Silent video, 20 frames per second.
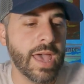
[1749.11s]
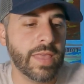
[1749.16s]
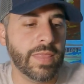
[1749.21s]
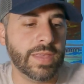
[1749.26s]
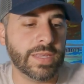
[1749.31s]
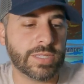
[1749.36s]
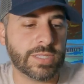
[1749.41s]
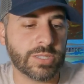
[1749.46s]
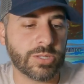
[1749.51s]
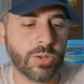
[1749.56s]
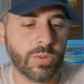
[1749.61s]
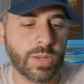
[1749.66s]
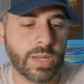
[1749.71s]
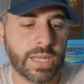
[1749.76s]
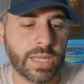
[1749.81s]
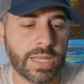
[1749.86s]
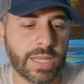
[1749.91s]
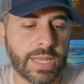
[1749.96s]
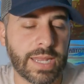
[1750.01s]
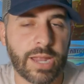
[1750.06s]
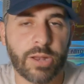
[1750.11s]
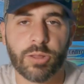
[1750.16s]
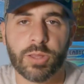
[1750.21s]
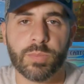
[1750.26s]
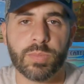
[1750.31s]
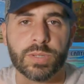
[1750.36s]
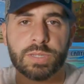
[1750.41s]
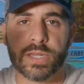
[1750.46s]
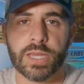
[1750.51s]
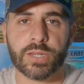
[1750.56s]
This is going to not only
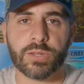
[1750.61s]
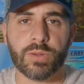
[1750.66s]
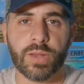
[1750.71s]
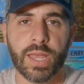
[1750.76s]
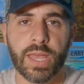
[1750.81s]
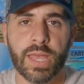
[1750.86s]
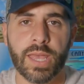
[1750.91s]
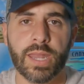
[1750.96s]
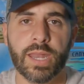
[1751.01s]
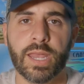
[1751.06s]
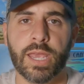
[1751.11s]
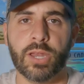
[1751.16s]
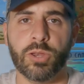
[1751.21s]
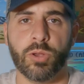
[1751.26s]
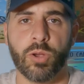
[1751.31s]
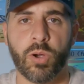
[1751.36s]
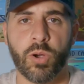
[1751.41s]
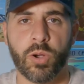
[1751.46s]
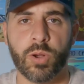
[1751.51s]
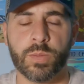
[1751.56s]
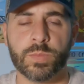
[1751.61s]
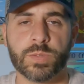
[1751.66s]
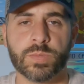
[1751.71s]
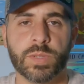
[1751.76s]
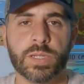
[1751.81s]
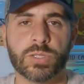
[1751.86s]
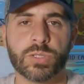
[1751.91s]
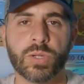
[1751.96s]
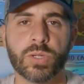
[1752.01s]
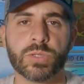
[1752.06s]
protect your head and your arms,
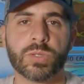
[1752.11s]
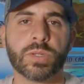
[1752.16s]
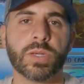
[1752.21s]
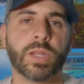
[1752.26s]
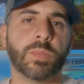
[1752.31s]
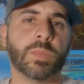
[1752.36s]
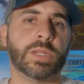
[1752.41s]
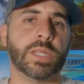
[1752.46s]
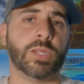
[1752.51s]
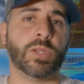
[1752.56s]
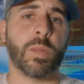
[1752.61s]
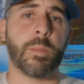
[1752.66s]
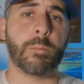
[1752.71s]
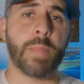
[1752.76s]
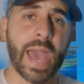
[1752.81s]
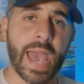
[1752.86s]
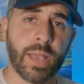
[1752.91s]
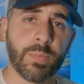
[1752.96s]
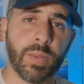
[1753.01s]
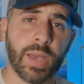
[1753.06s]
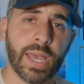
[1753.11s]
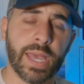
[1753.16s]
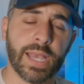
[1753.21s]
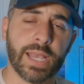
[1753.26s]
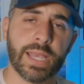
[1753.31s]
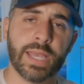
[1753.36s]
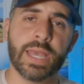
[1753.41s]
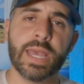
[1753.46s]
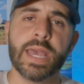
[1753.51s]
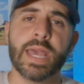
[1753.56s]
but it's also gonna protect your
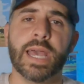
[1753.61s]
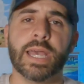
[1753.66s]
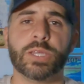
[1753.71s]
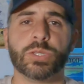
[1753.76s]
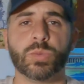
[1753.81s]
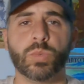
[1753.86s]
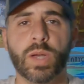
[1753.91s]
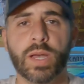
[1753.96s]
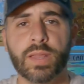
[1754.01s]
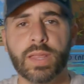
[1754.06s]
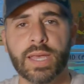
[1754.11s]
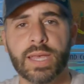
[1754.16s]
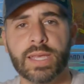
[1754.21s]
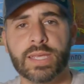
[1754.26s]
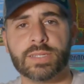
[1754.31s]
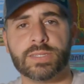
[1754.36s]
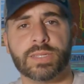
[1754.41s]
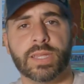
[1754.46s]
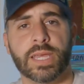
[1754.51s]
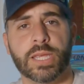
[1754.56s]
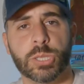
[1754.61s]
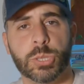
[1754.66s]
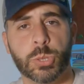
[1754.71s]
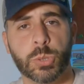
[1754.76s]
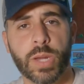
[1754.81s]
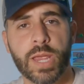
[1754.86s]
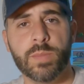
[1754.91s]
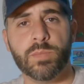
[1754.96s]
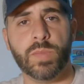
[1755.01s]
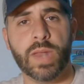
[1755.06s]
backpack, as well as like
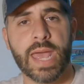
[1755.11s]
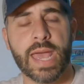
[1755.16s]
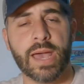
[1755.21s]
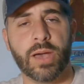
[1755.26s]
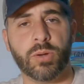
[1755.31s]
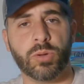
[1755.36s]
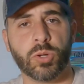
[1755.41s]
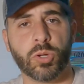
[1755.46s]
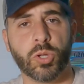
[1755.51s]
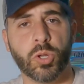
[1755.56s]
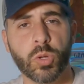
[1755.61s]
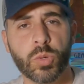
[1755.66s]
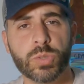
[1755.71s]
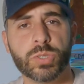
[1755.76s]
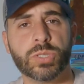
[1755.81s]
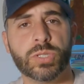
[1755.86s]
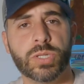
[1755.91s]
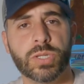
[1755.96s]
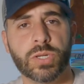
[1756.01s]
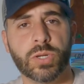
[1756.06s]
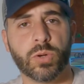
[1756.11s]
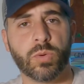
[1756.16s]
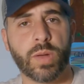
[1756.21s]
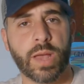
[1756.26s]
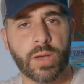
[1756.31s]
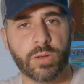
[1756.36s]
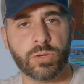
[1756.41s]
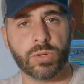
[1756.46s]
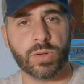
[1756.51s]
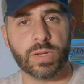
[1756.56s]
drape down close to
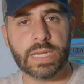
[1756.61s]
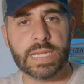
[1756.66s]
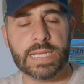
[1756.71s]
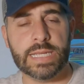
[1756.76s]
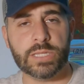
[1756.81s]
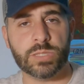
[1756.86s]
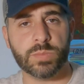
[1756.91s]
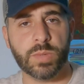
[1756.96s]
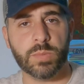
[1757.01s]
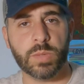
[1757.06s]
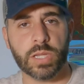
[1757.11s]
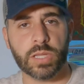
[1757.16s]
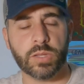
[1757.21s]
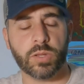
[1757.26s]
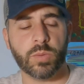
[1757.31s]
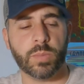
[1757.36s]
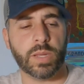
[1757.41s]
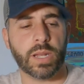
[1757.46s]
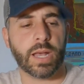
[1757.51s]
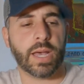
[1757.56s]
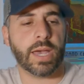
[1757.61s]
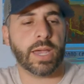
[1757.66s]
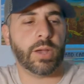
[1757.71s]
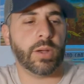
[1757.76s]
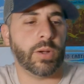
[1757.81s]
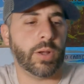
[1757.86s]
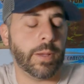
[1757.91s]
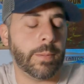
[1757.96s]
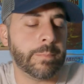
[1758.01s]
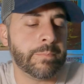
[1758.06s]
around your knees, maybe a little bit
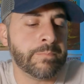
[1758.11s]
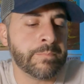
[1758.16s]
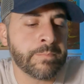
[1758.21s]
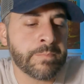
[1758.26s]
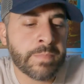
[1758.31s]
higher up.